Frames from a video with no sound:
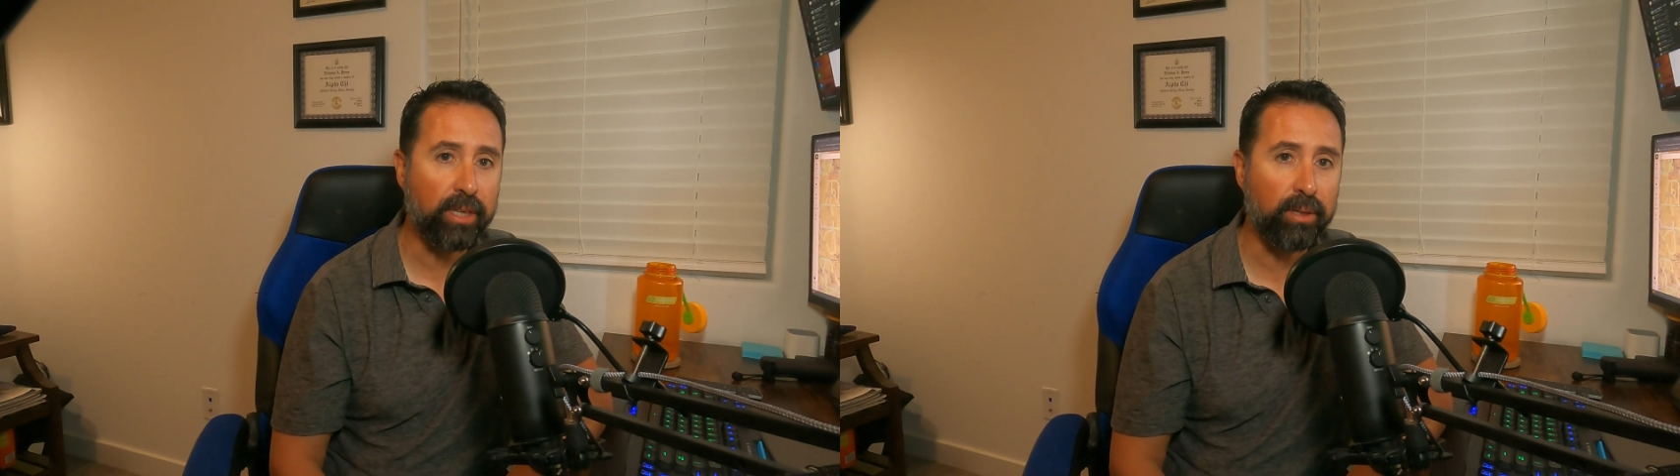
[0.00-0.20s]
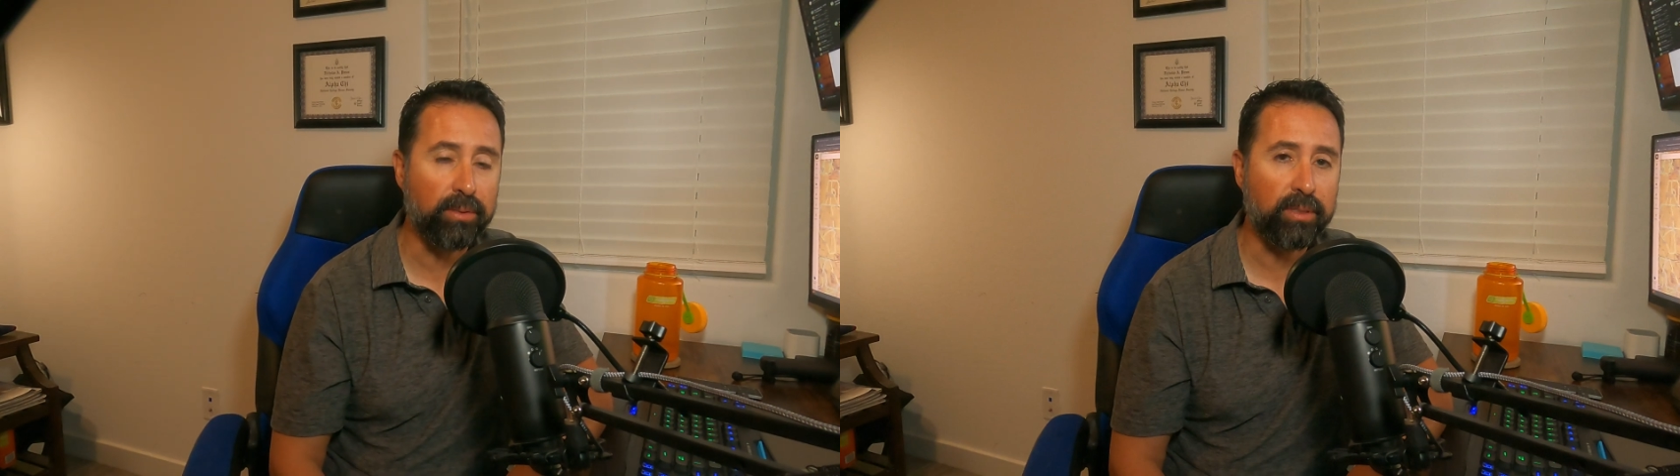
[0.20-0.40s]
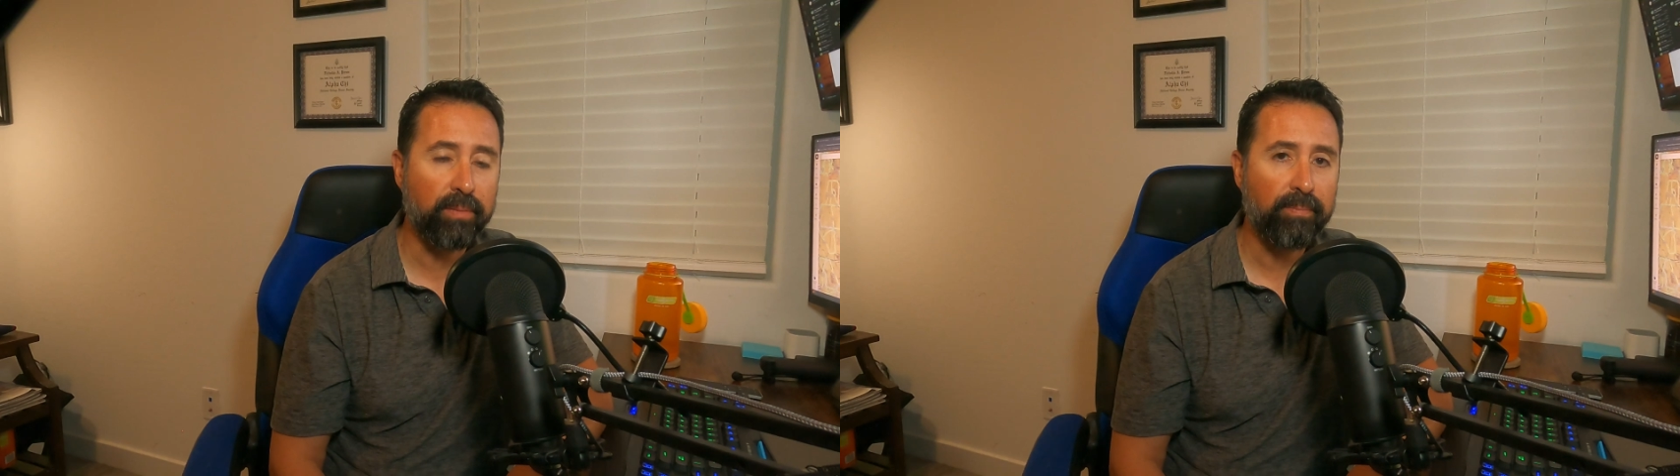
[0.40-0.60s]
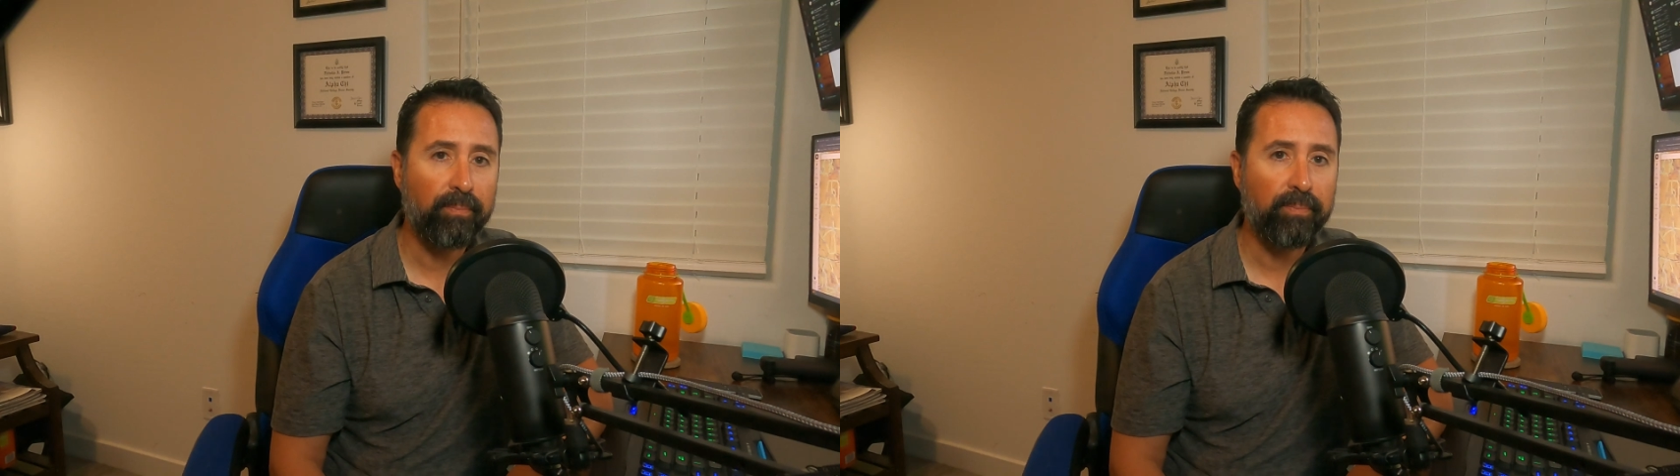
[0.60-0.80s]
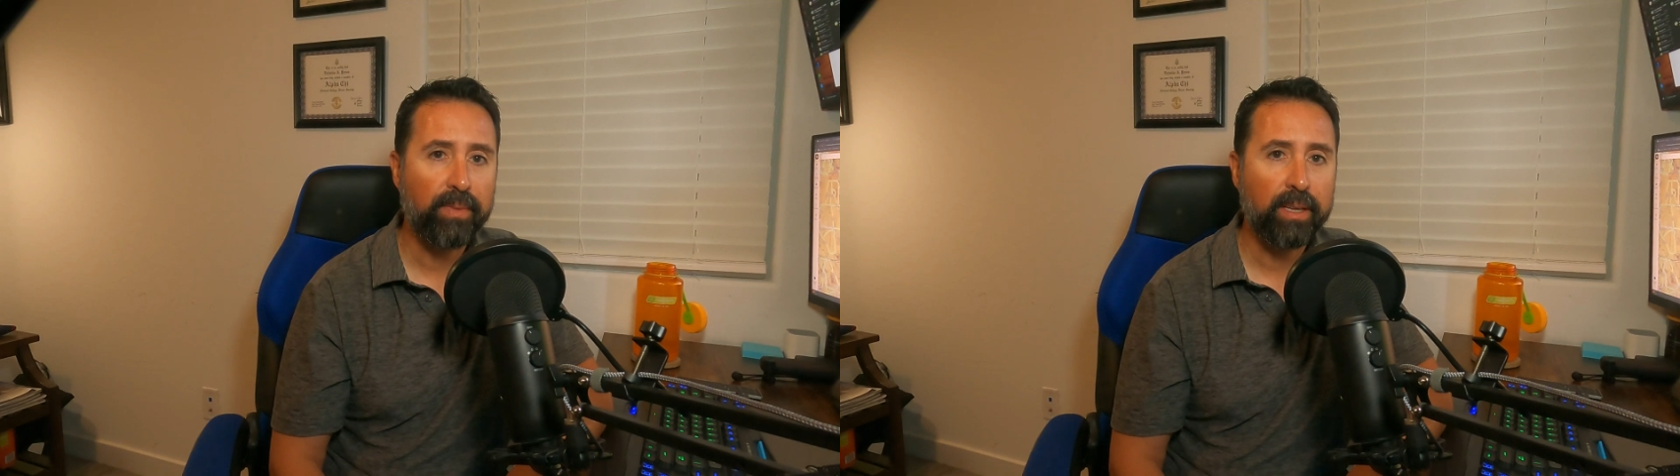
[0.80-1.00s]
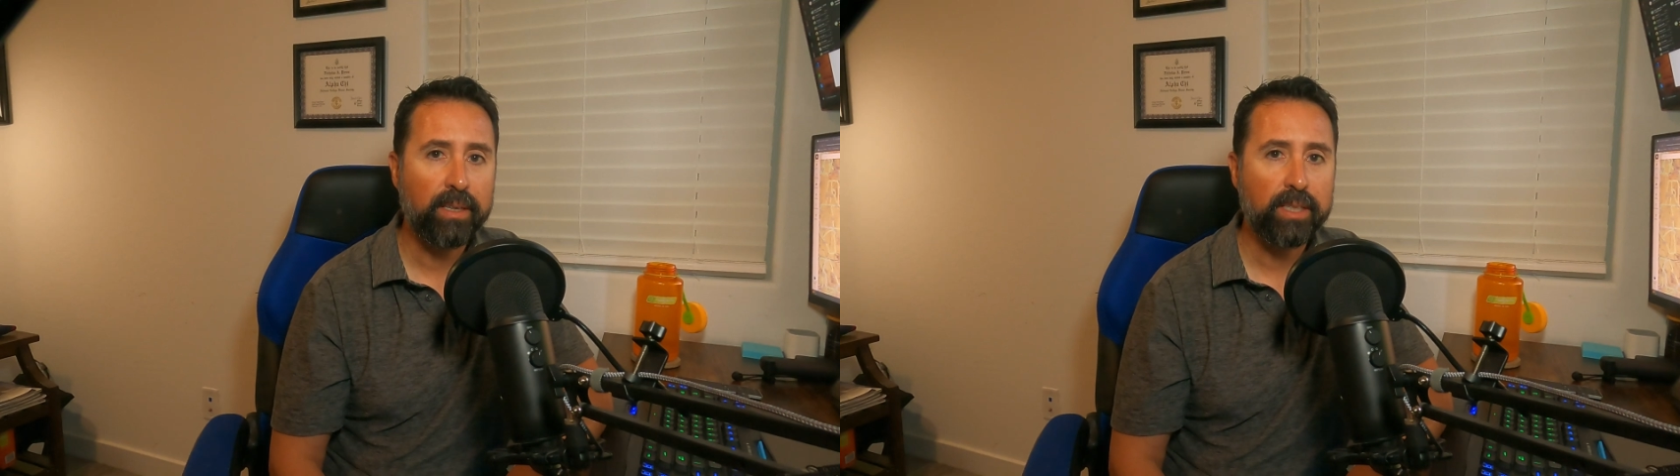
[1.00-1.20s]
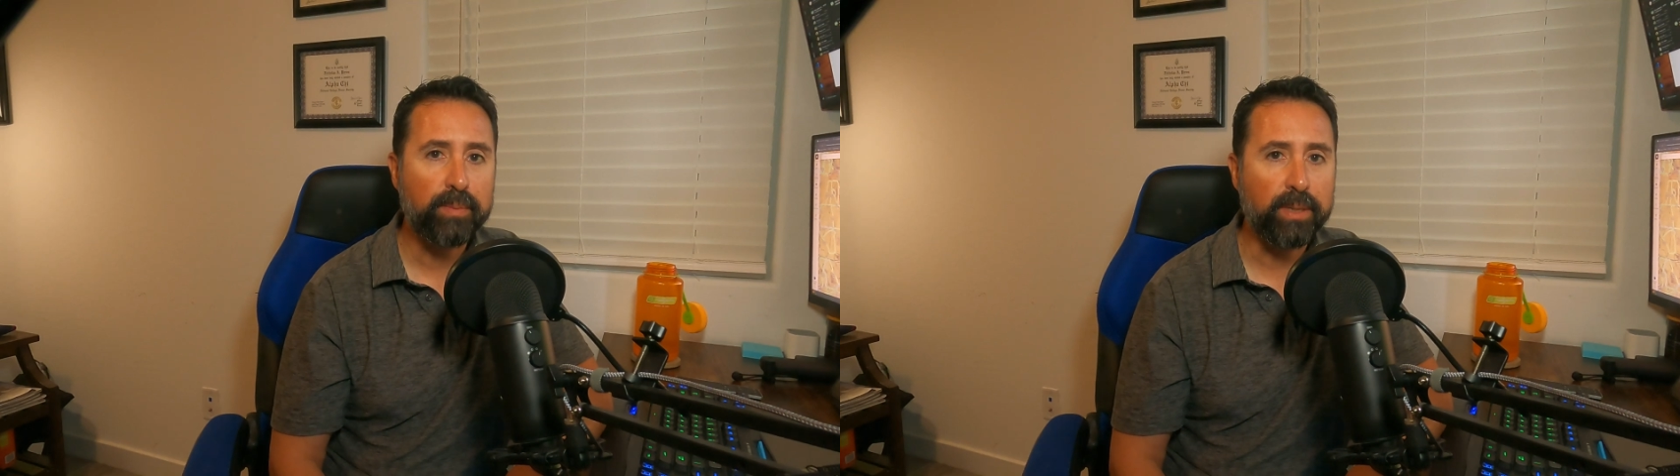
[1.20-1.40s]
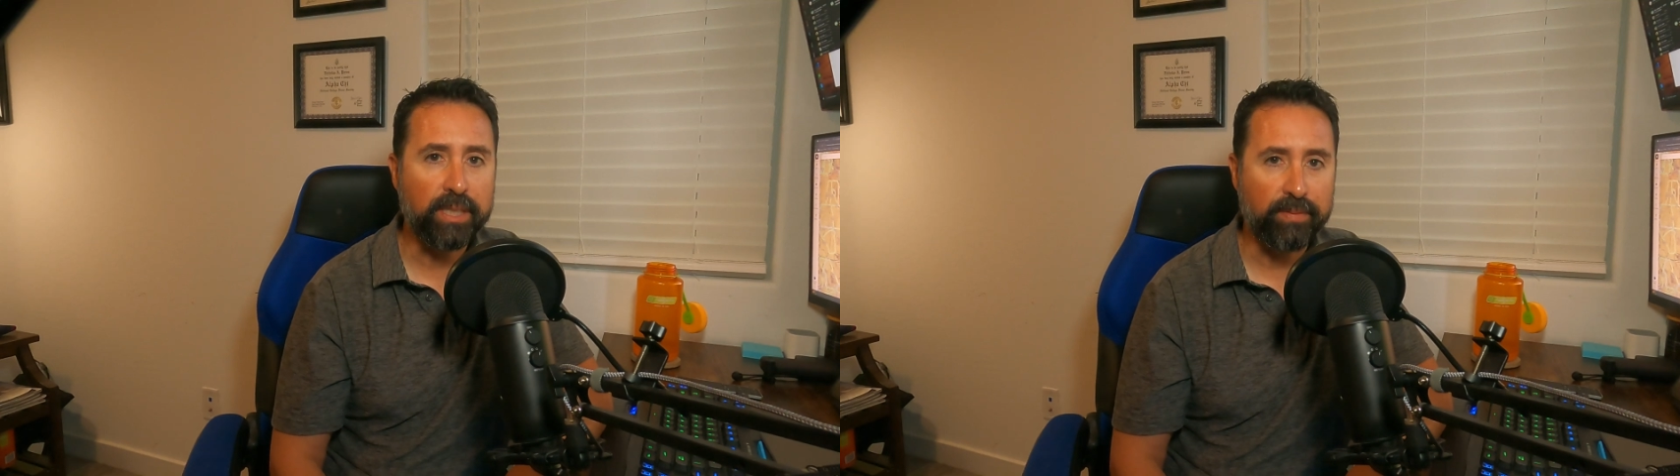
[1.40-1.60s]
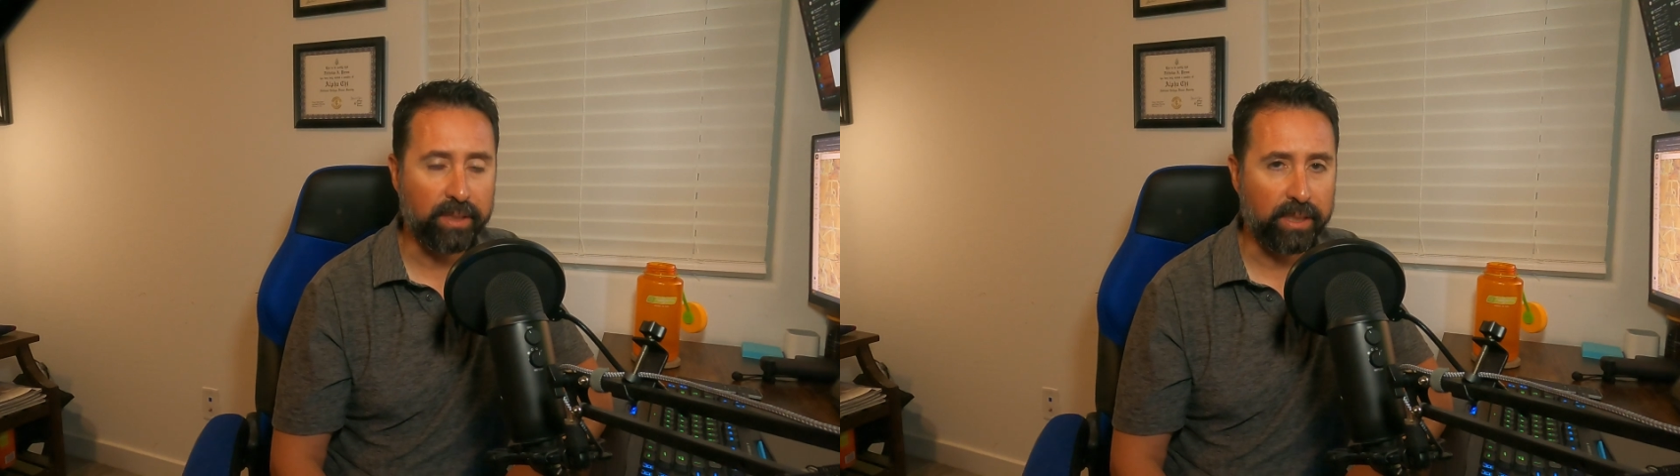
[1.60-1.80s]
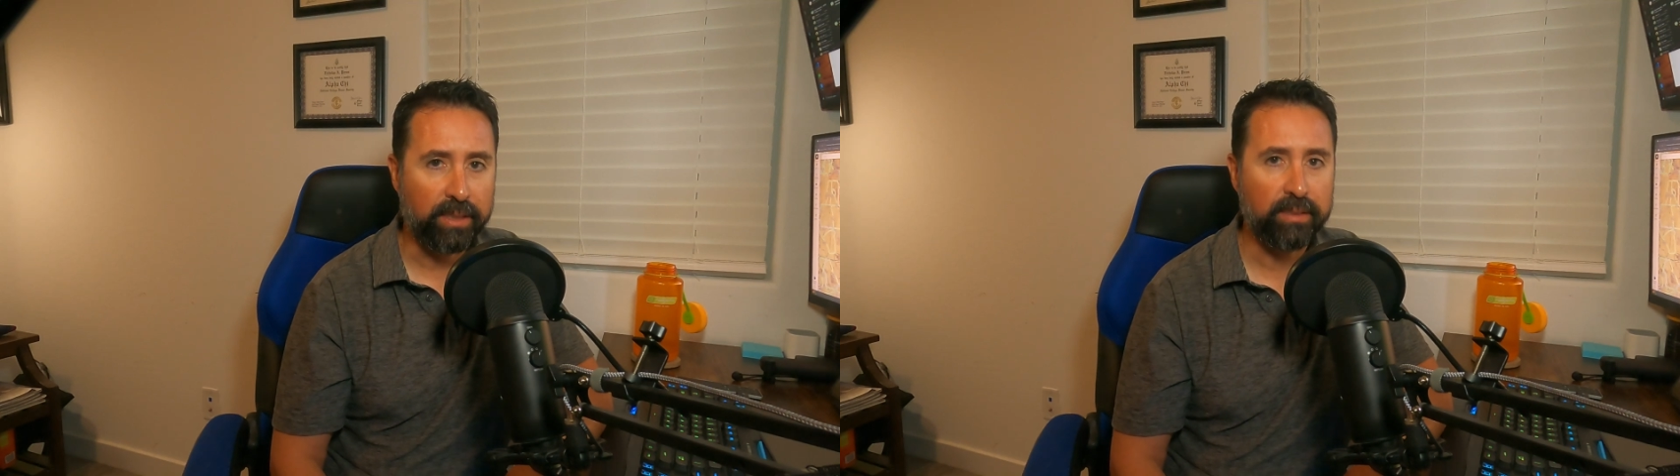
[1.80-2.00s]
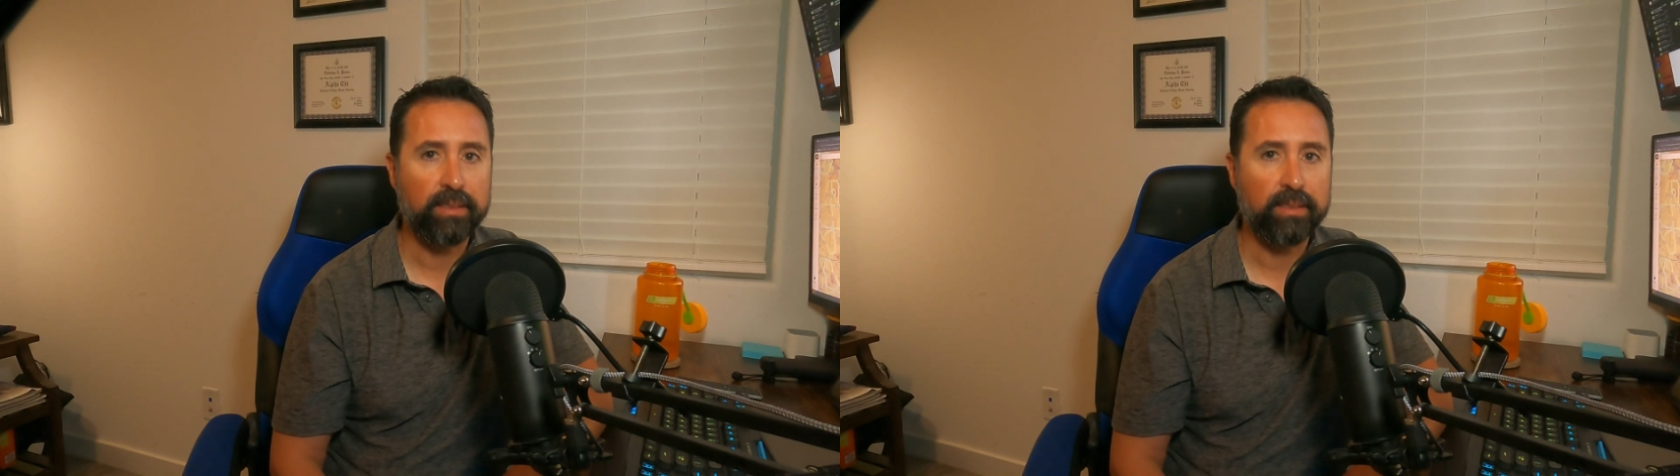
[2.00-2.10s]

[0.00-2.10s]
Coast specifically.